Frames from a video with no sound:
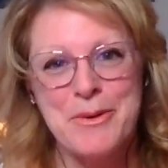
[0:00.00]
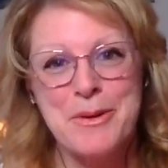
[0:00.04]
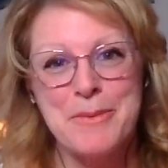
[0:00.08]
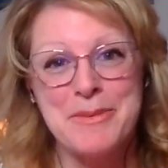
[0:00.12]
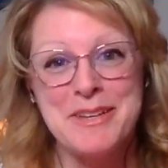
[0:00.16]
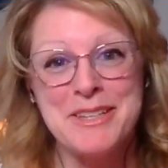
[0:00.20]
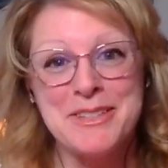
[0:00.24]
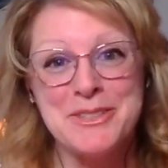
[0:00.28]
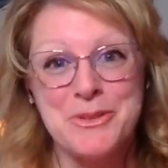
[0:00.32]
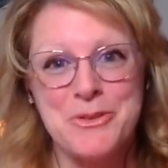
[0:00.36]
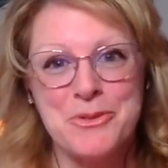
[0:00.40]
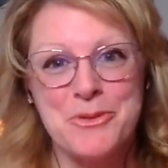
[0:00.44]
Quit
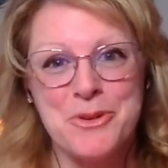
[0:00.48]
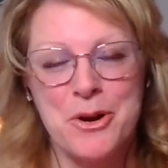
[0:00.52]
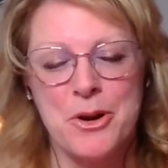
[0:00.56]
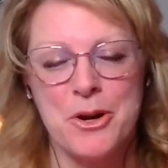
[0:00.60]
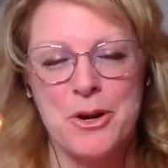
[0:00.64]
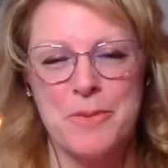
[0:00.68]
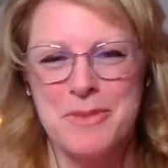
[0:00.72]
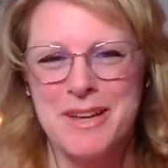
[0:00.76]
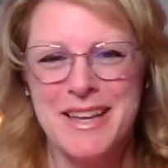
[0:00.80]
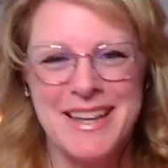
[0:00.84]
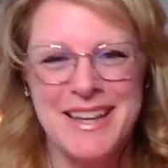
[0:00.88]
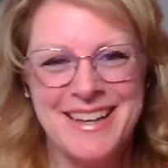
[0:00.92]
being so grown
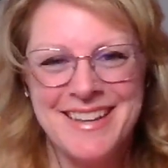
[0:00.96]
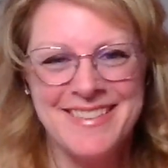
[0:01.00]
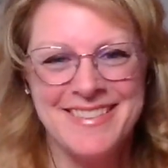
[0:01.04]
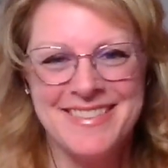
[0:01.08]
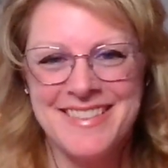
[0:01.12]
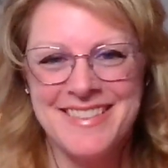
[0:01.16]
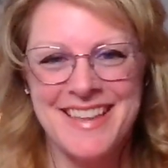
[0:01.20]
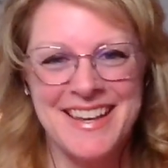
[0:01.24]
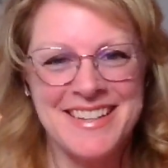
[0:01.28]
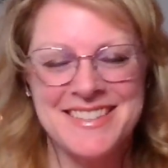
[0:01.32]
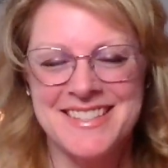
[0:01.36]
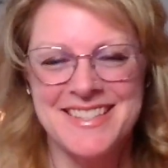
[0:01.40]
up
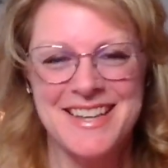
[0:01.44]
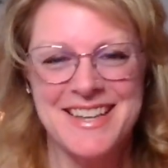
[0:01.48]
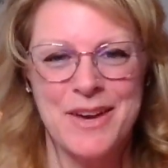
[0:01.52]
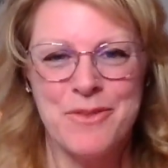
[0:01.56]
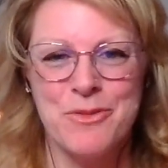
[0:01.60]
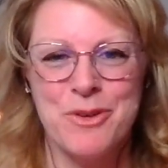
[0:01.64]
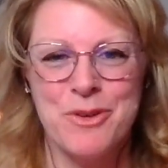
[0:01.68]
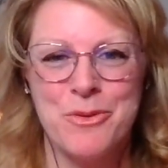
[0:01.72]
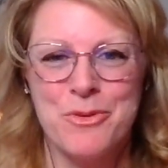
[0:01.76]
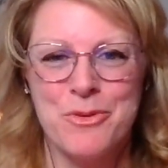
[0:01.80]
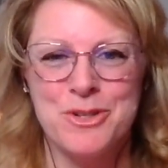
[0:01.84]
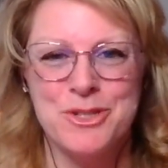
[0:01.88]
that's not
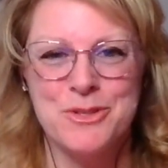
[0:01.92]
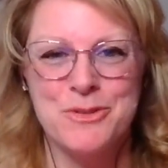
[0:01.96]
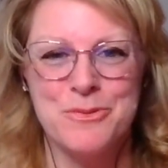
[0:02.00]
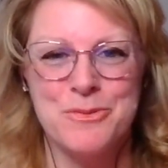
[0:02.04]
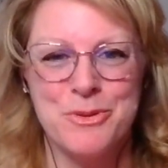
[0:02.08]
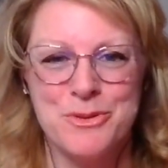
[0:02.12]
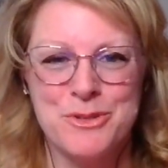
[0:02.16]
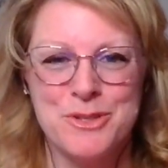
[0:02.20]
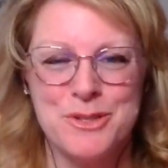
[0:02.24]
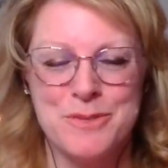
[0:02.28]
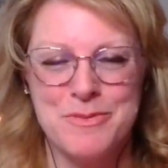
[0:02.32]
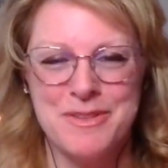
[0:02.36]
what we're
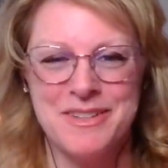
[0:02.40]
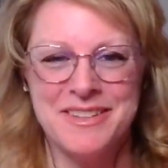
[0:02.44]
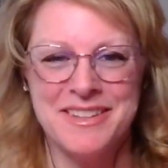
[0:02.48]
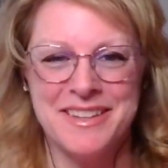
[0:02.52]
supposed to be